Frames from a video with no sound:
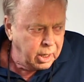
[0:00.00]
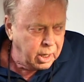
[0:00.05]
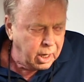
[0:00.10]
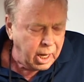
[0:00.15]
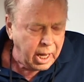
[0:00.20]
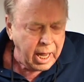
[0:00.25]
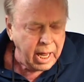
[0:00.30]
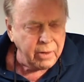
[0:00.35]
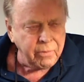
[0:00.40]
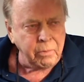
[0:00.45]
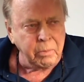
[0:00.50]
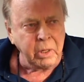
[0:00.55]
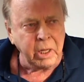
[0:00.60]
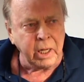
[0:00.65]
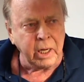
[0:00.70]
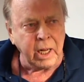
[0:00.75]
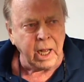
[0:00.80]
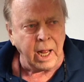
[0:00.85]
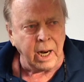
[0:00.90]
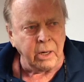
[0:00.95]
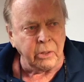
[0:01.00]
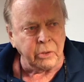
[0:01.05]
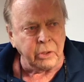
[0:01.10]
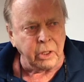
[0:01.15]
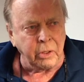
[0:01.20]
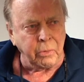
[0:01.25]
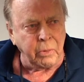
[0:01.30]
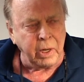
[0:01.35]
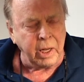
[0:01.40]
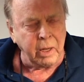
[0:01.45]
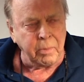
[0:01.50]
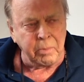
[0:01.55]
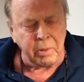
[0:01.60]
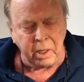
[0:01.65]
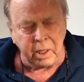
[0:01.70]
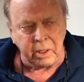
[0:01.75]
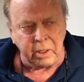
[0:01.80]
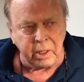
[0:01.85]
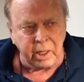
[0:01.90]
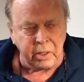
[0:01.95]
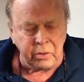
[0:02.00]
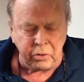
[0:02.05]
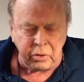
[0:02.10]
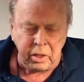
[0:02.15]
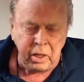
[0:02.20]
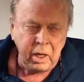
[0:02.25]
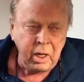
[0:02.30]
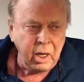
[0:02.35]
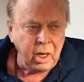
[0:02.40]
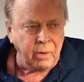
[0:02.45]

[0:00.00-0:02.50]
a half a million dollars in the rehabilitation